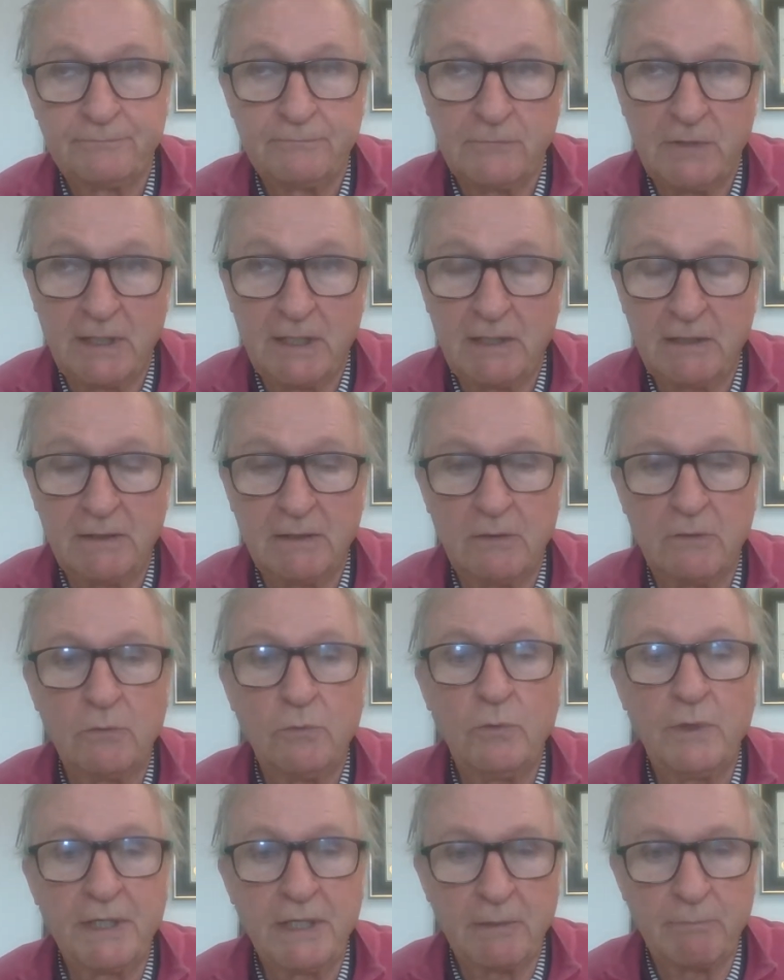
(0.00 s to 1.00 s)
Well,
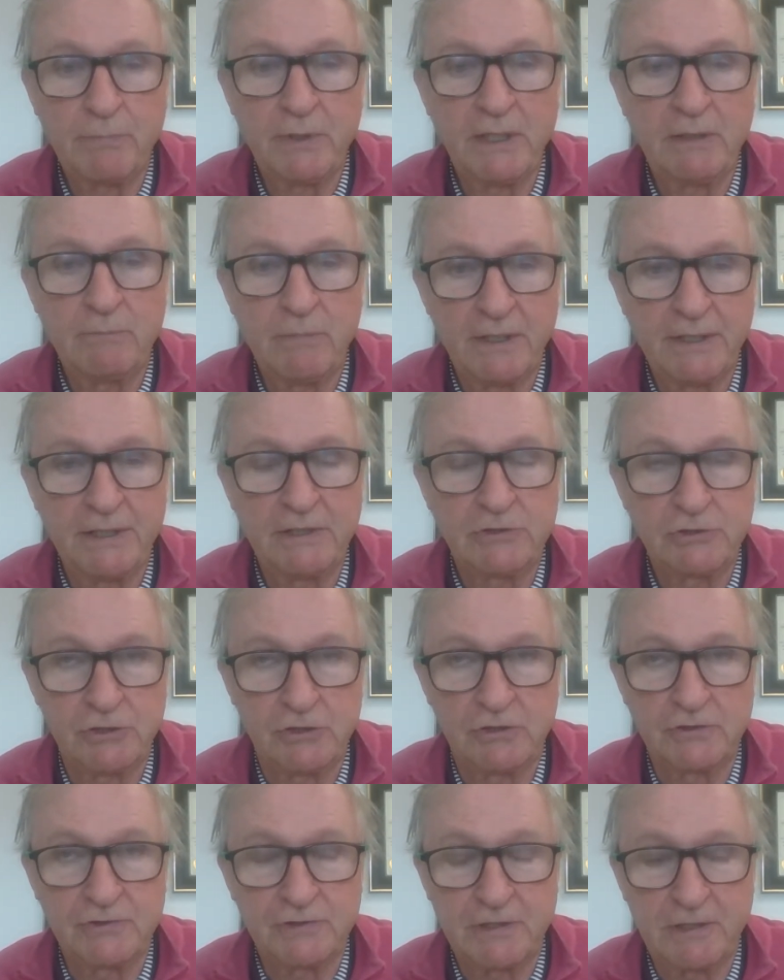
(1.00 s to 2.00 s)
we get paid by the
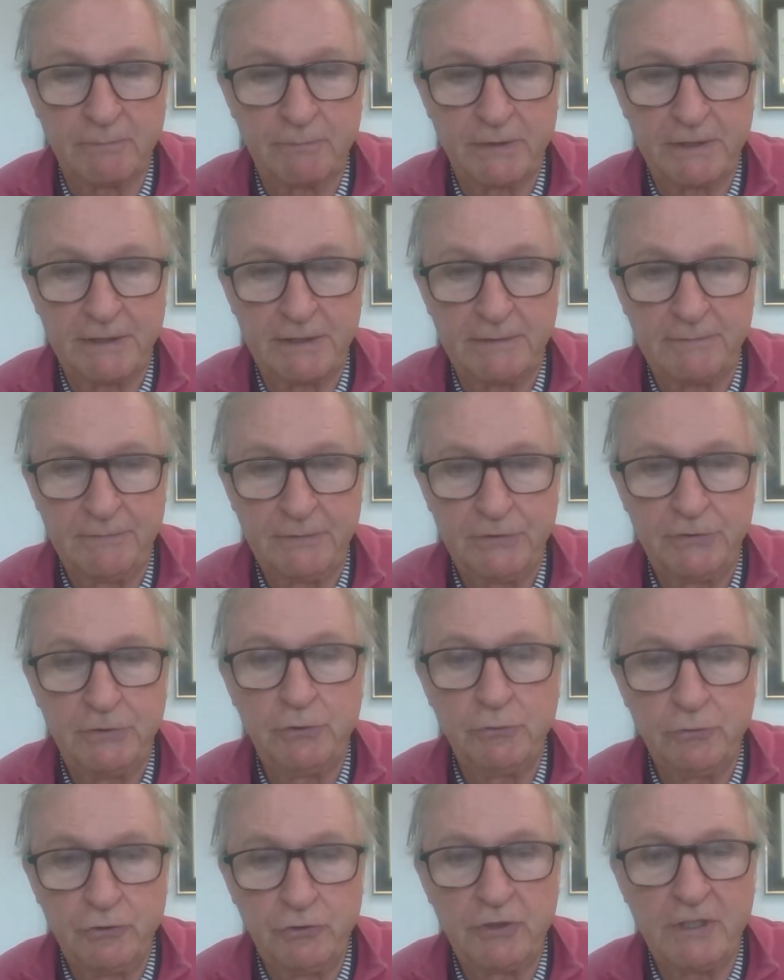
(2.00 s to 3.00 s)
insurance company.
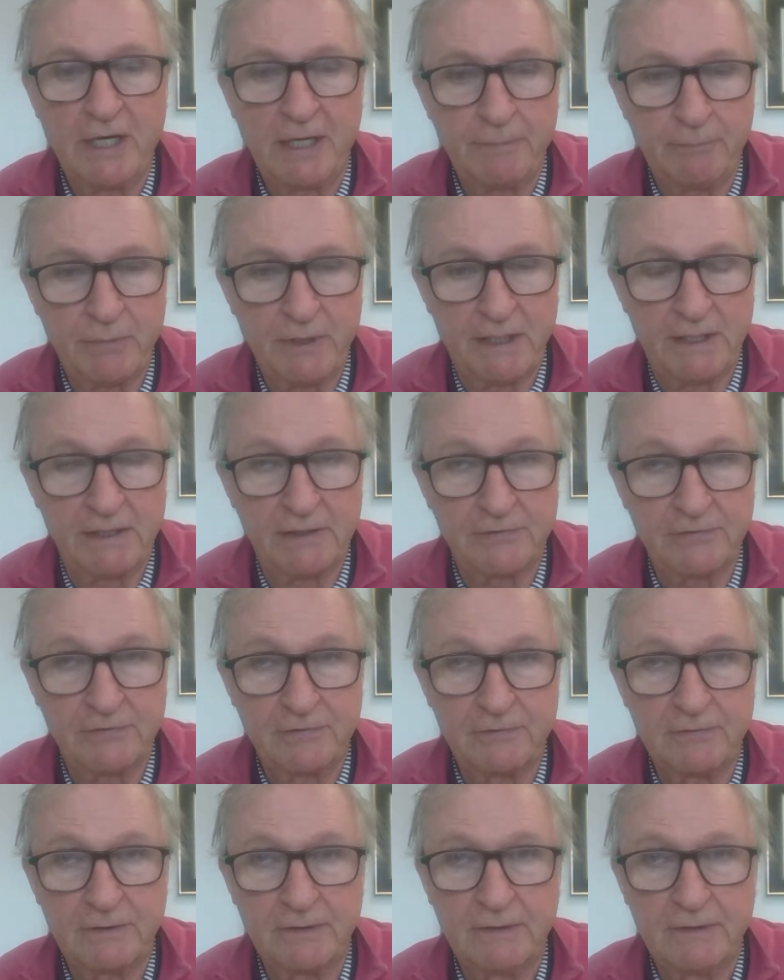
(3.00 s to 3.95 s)
You do not pay us.